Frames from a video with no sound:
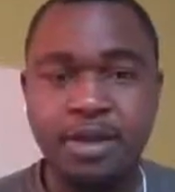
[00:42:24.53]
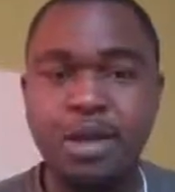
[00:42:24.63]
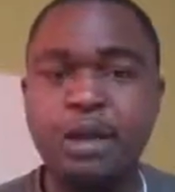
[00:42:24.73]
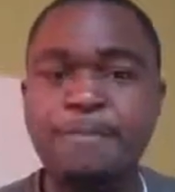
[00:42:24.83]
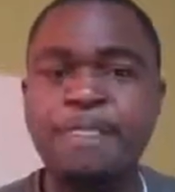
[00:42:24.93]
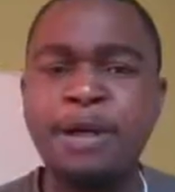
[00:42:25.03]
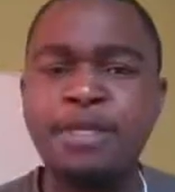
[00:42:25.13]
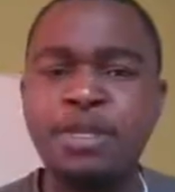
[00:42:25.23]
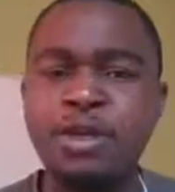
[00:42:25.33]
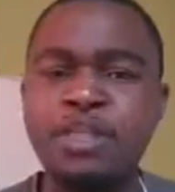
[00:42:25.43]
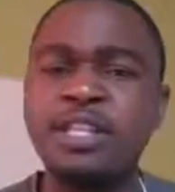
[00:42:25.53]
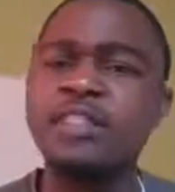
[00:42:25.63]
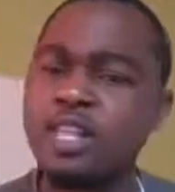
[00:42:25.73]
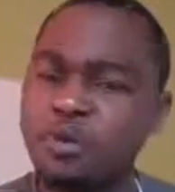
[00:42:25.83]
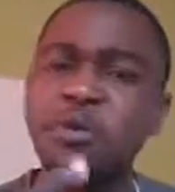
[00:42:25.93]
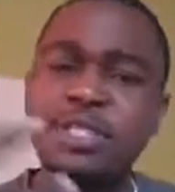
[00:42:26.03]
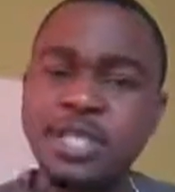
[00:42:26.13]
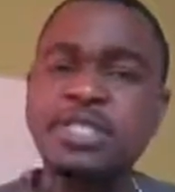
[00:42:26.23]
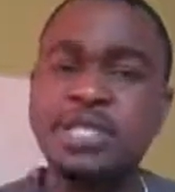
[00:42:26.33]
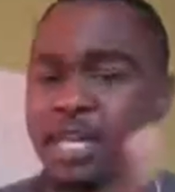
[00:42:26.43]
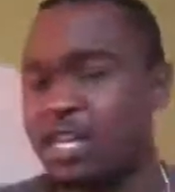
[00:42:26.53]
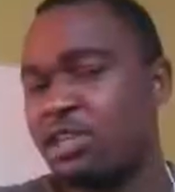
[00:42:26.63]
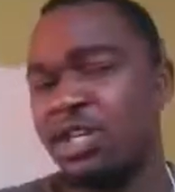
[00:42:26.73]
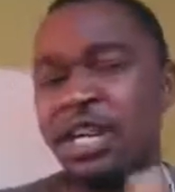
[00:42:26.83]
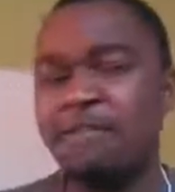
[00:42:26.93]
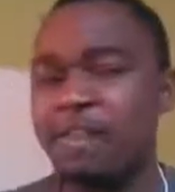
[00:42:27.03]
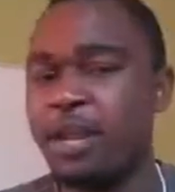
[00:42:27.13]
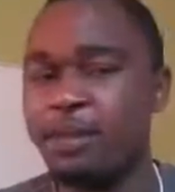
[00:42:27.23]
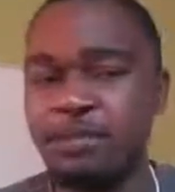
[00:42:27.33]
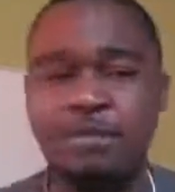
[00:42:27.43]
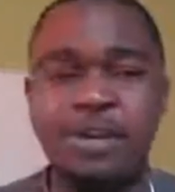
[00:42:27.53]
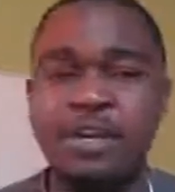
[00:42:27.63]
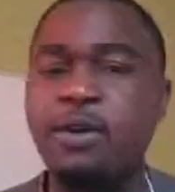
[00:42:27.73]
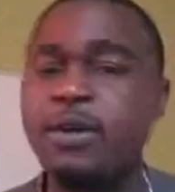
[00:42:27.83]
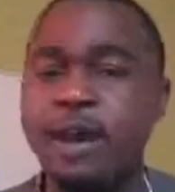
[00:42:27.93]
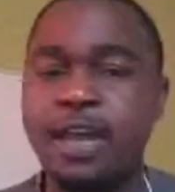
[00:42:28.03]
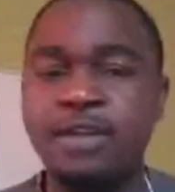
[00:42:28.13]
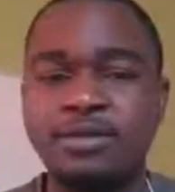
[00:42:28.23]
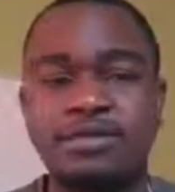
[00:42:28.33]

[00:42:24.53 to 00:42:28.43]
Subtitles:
The remote sensing that's actually available free online.